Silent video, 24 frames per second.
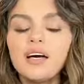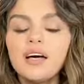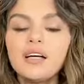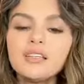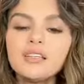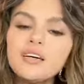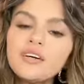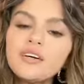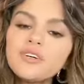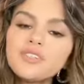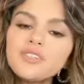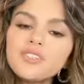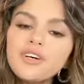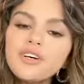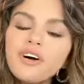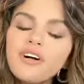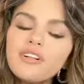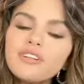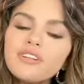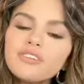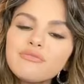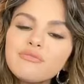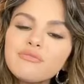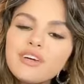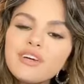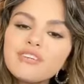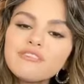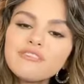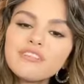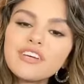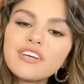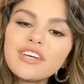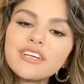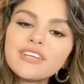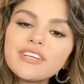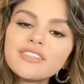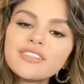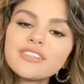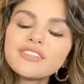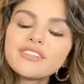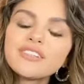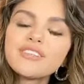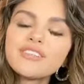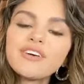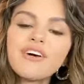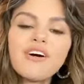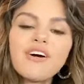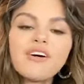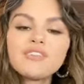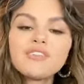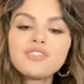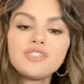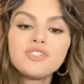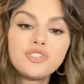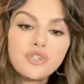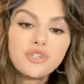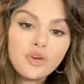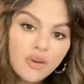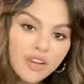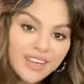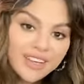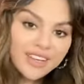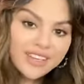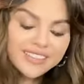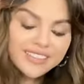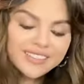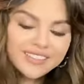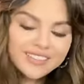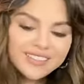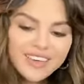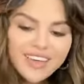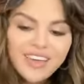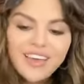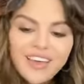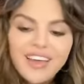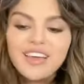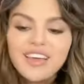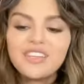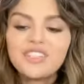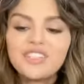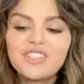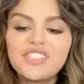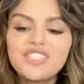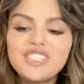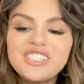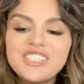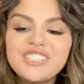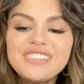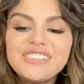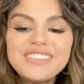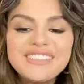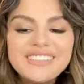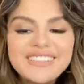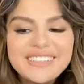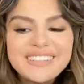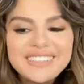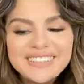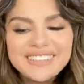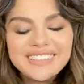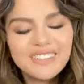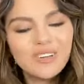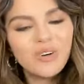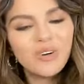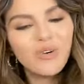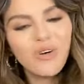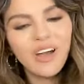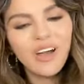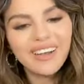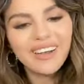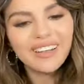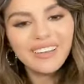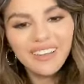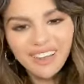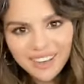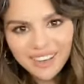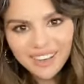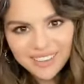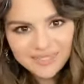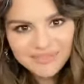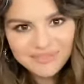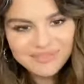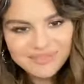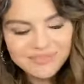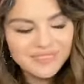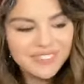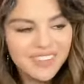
Hello to all of my fans on Douyin. Xin Nian Kuai La.